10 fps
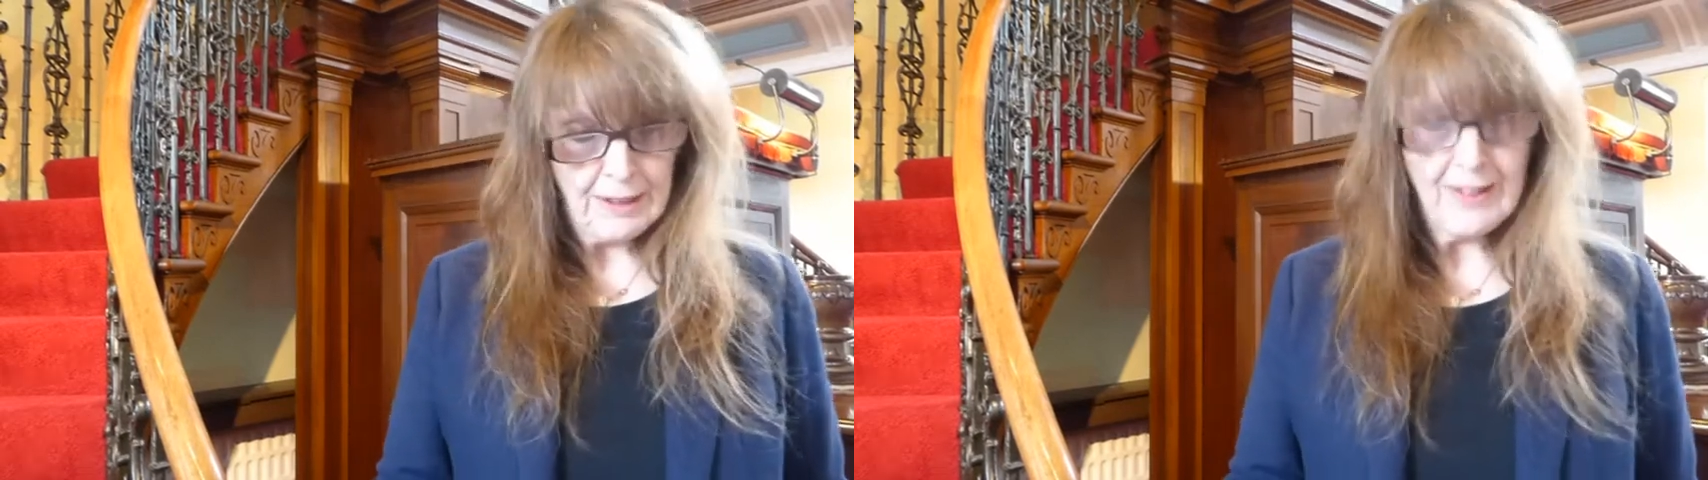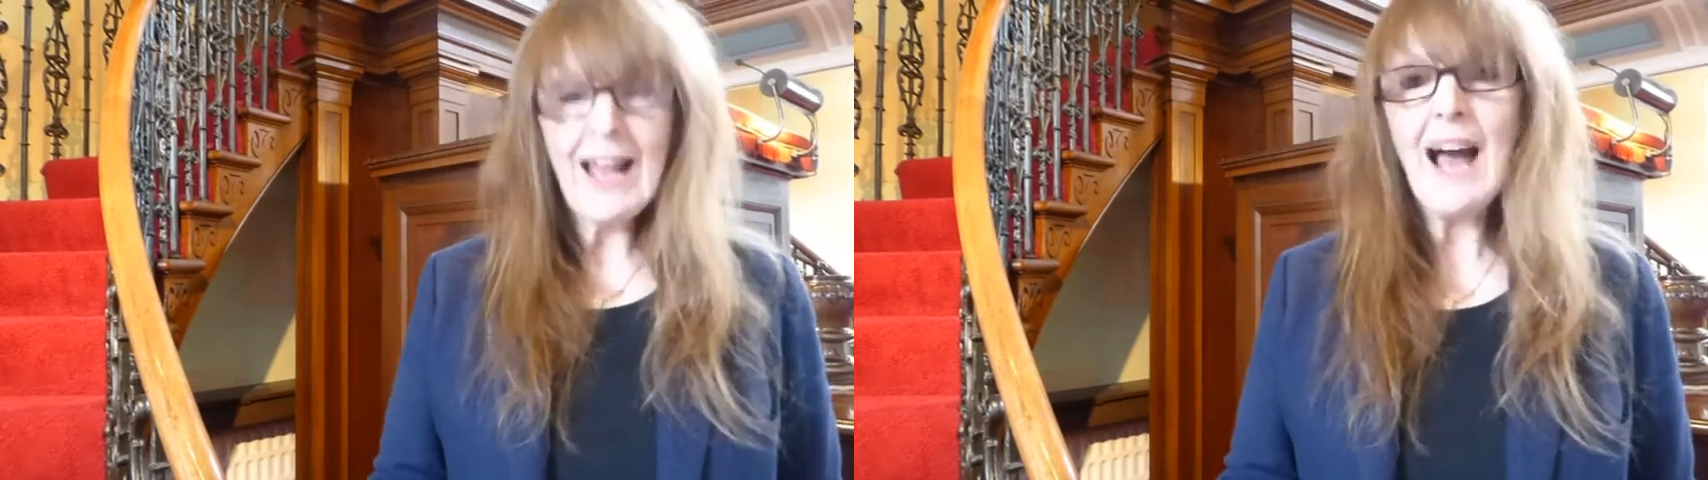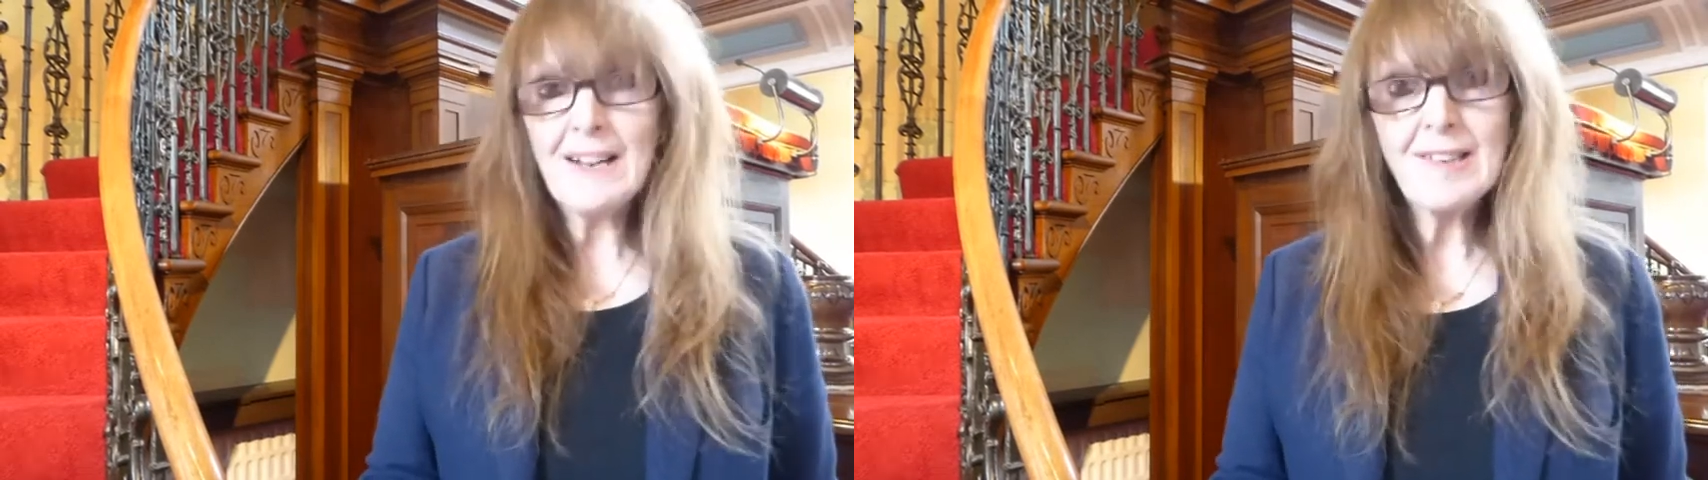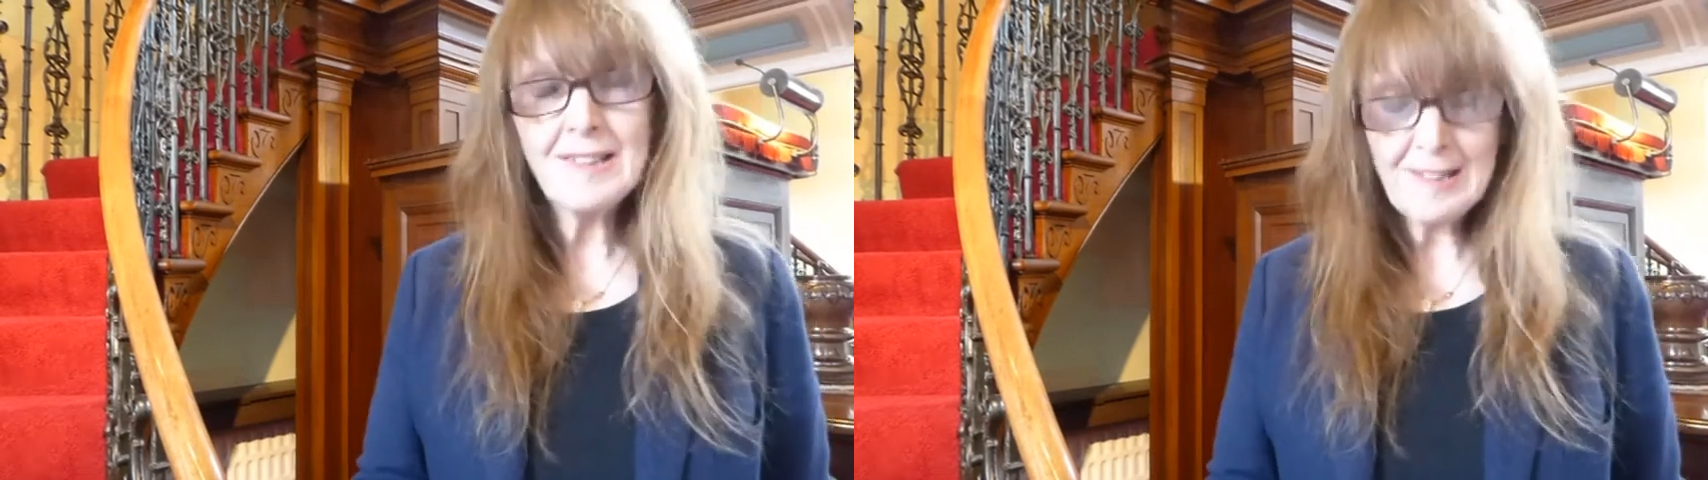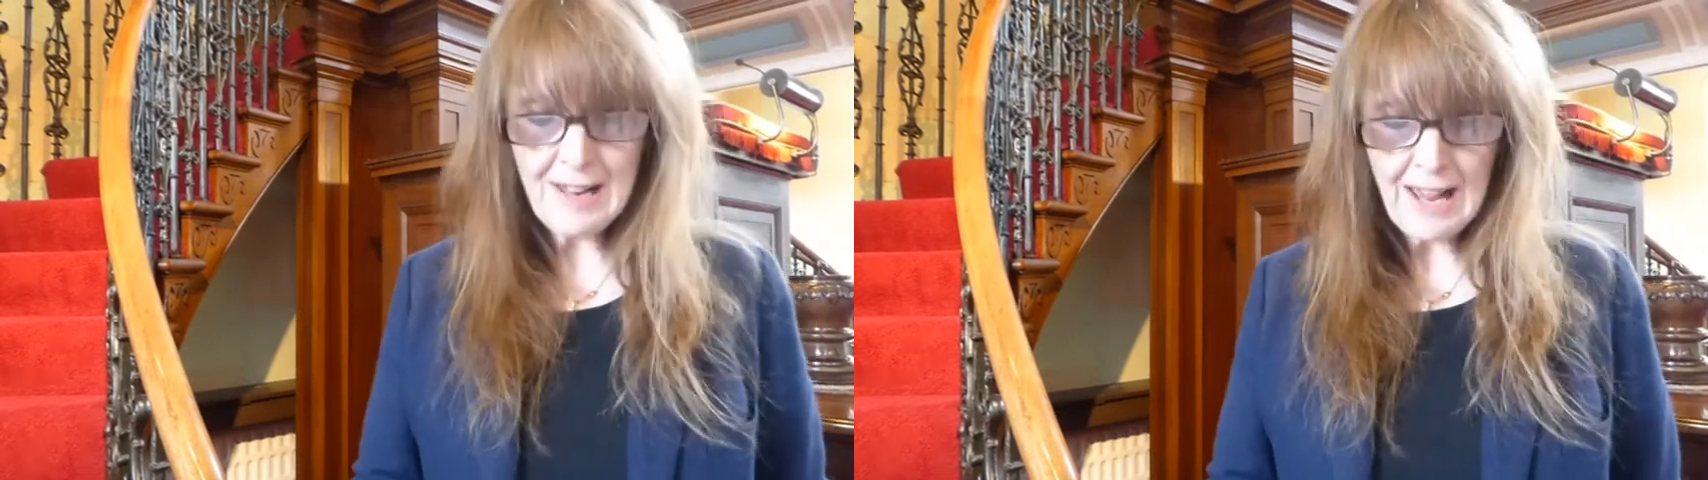They had to
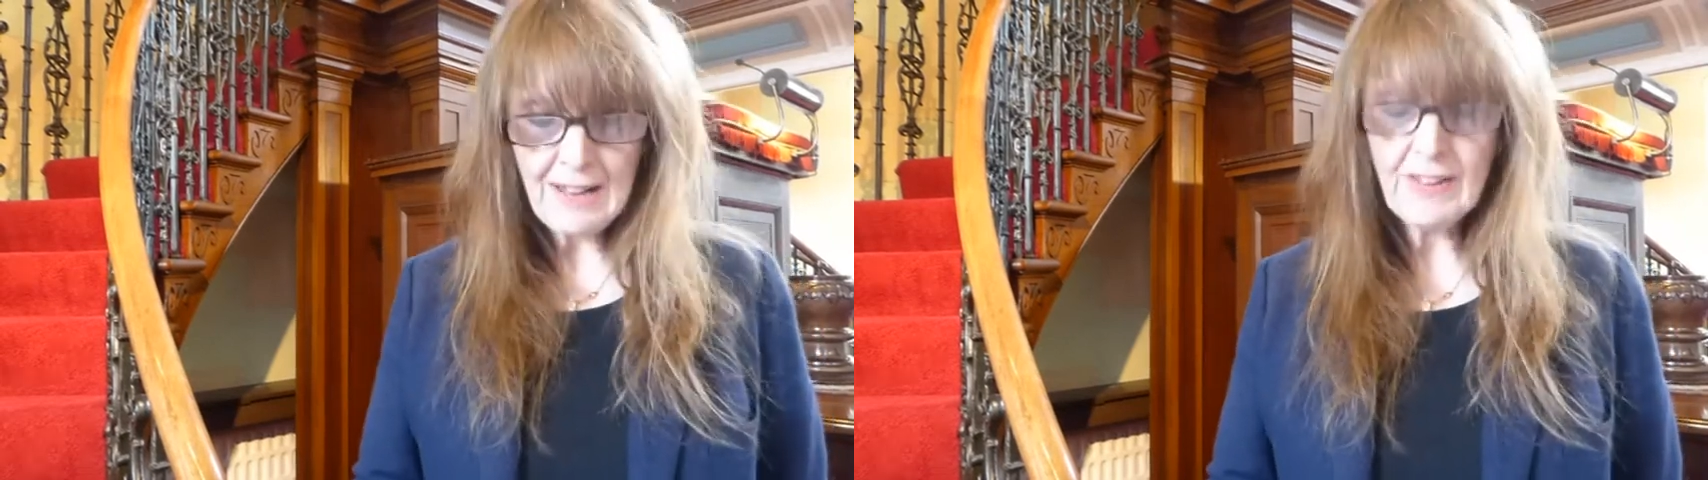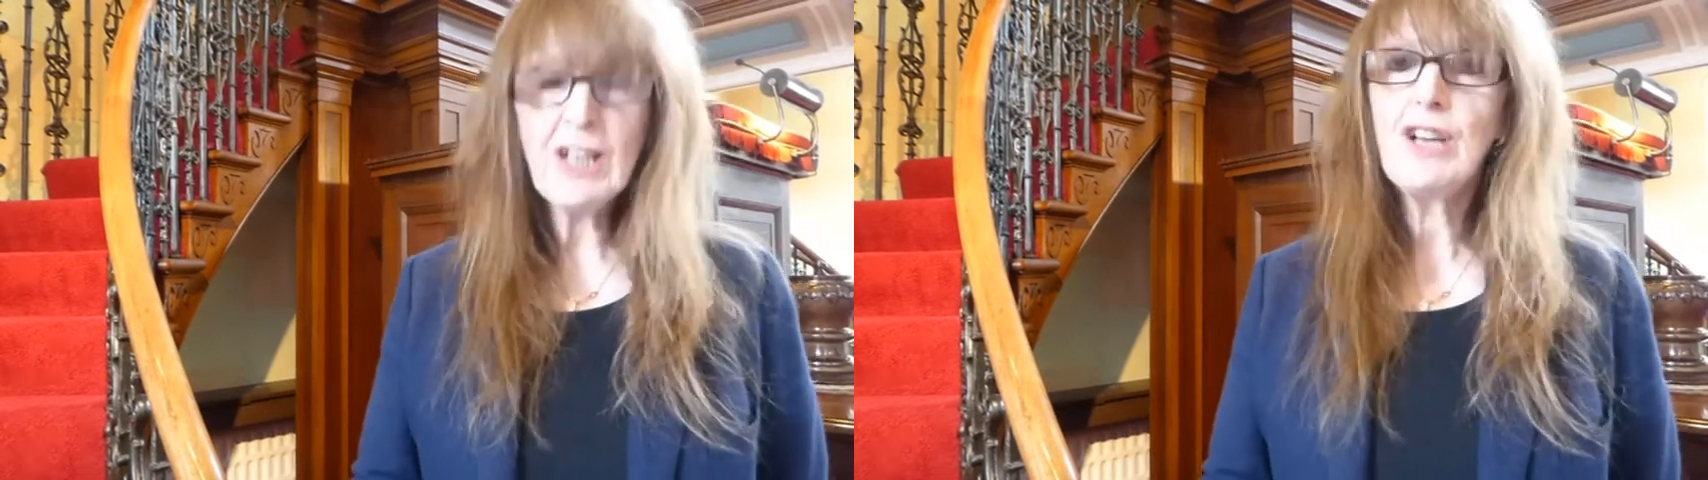stay in the